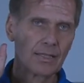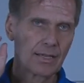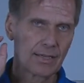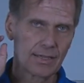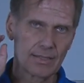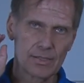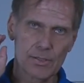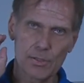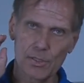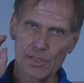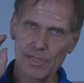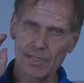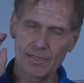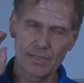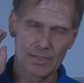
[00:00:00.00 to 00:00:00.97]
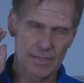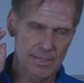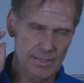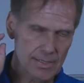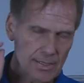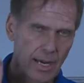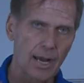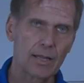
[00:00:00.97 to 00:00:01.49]
and it's just, it's
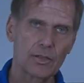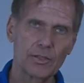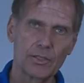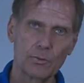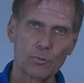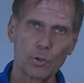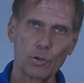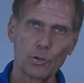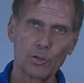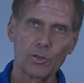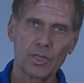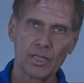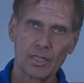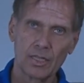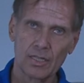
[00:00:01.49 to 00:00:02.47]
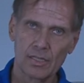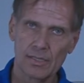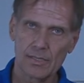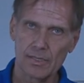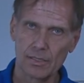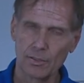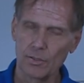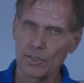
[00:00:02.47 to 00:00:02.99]
solid and roll.
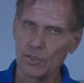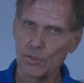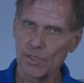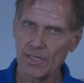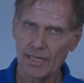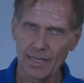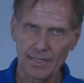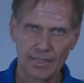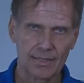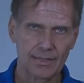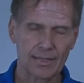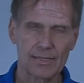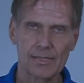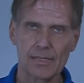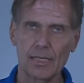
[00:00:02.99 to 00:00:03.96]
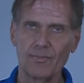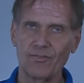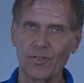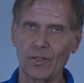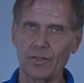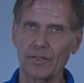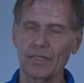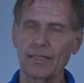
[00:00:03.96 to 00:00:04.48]
So you just can't get that same
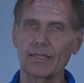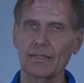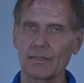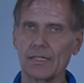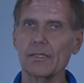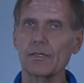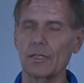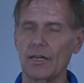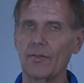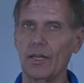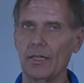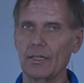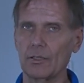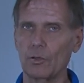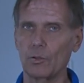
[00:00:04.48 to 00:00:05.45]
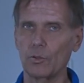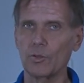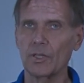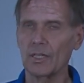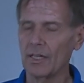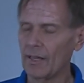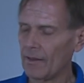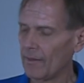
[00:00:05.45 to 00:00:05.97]
feeling unless you have heading hold.
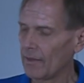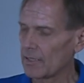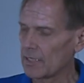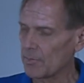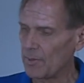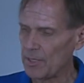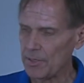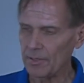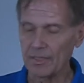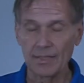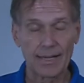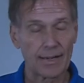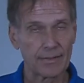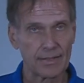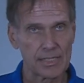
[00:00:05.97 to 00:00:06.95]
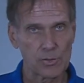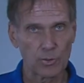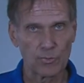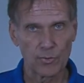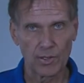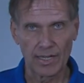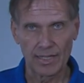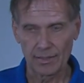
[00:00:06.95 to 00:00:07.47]
Especially nowadays, we
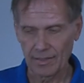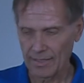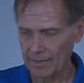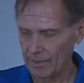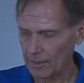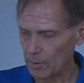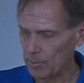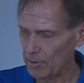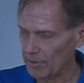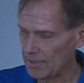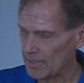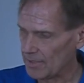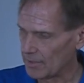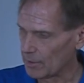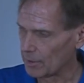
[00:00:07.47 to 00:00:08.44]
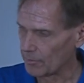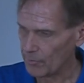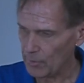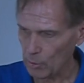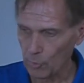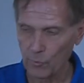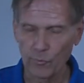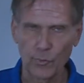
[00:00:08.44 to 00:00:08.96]
fly a lot of airplanes that are,
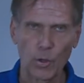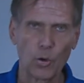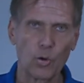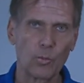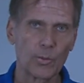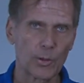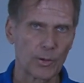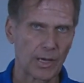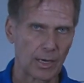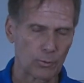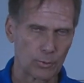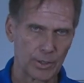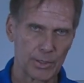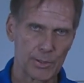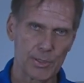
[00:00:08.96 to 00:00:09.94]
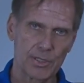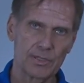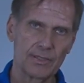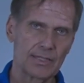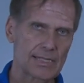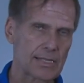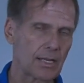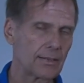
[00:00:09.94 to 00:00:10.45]
you know, foam, they're not rigid.
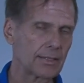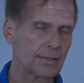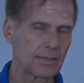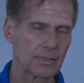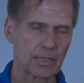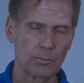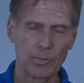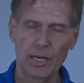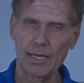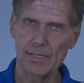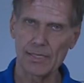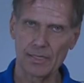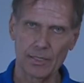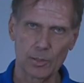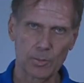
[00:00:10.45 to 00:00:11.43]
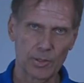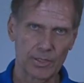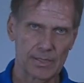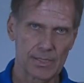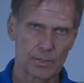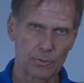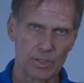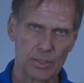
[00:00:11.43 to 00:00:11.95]
It's not like the composite
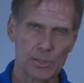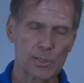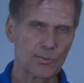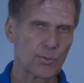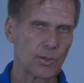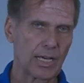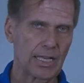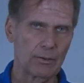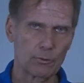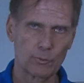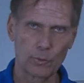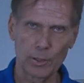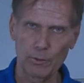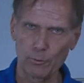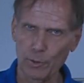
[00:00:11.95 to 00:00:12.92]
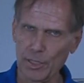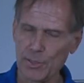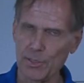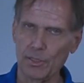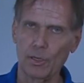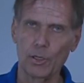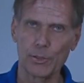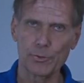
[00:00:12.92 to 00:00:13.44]
airplanes that we used to fly that were very
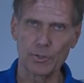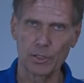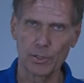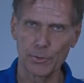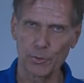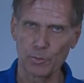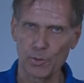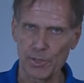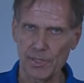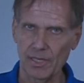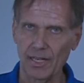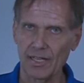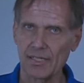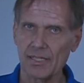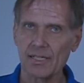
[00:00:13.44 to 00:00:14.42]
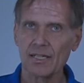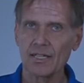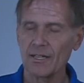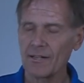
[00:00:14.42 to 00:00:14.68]
rigid, ultra, ultra precise.